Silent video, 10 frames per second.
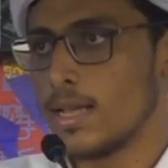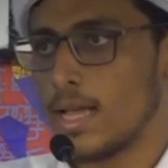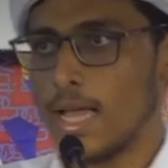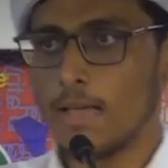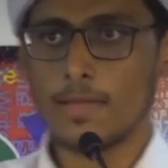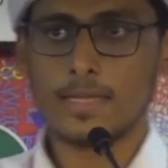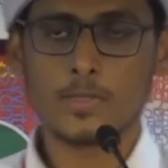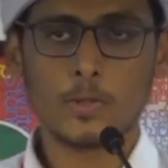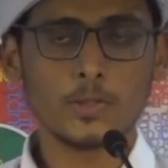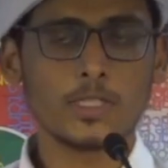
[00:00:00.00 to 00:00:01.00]
have a
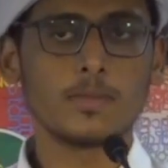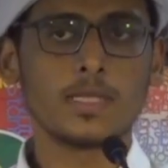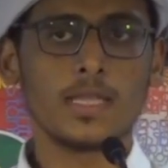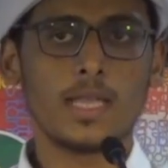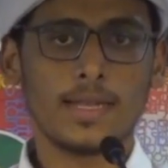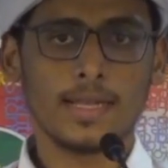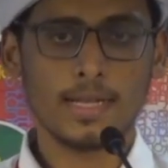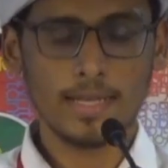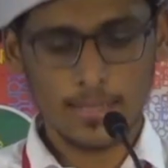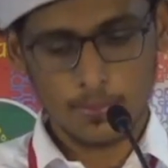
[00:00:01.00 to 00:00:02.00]
suitable and a
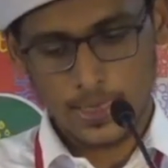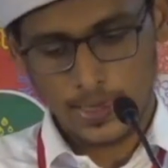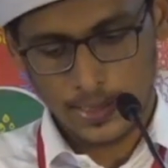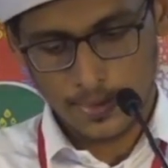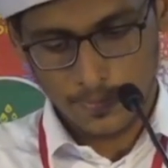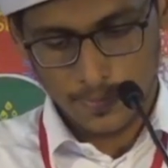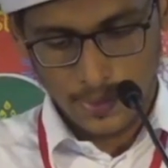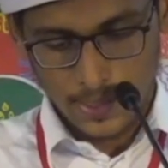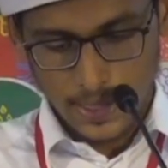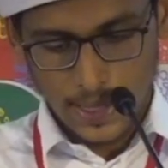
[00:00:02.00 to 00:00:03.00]
clear meaning,
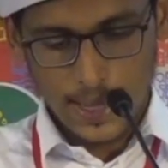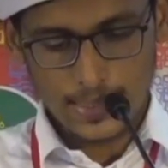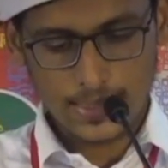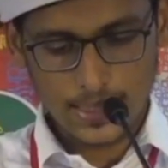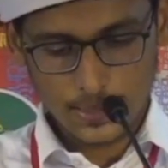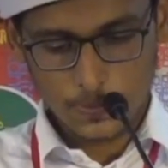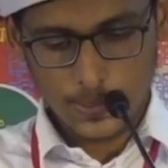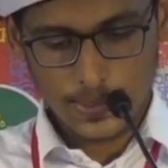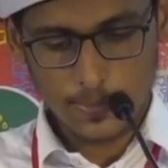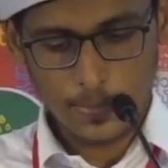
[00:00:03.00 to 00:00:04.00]
except
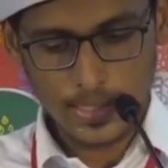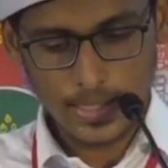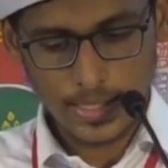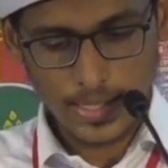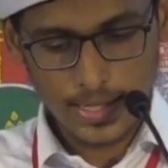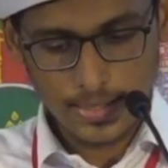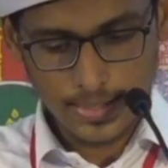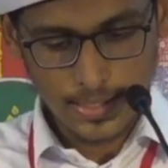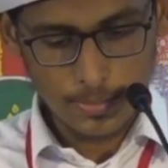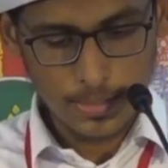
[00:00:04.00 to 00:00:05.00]
with a beginning and a
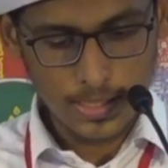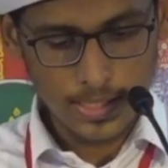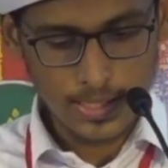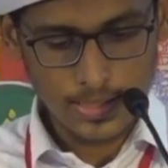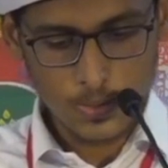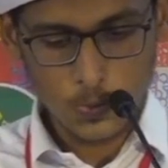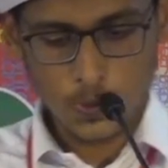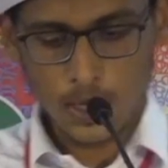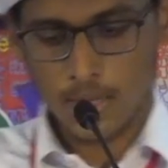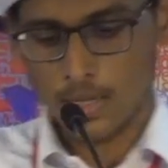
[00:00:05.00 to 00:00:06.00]
syllable in a
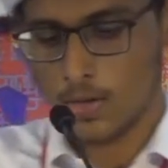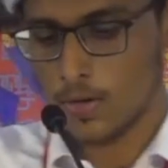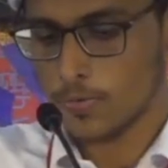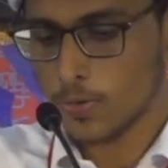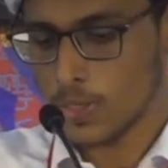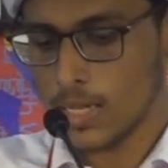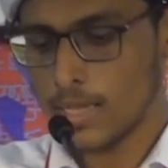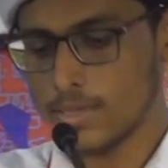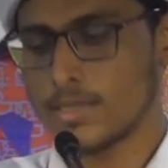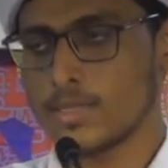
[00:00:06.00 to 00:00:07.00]
surah of
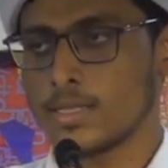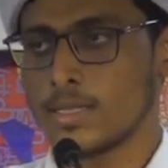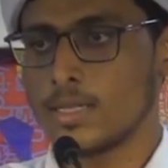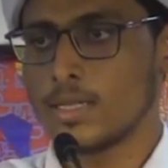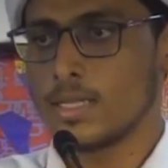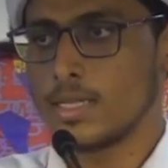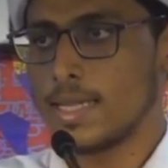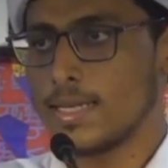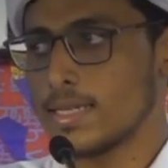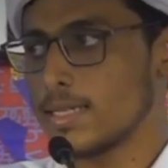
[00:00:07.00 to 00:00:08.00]
Quran.
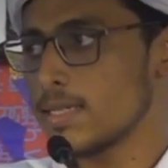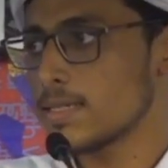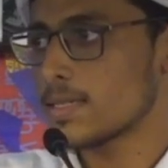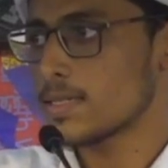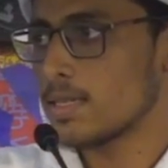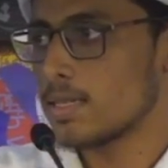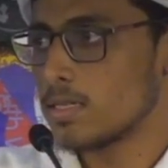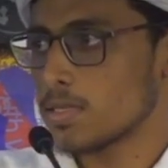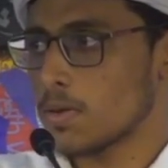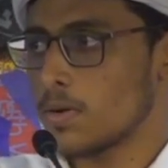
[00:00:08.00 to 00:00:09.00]
That is,
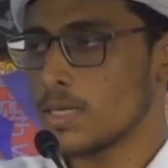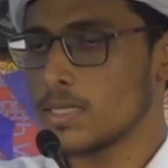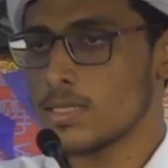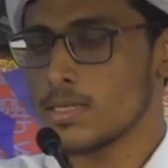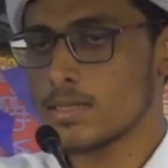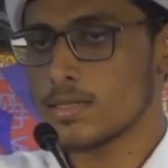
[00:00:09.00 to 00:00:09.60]
scholars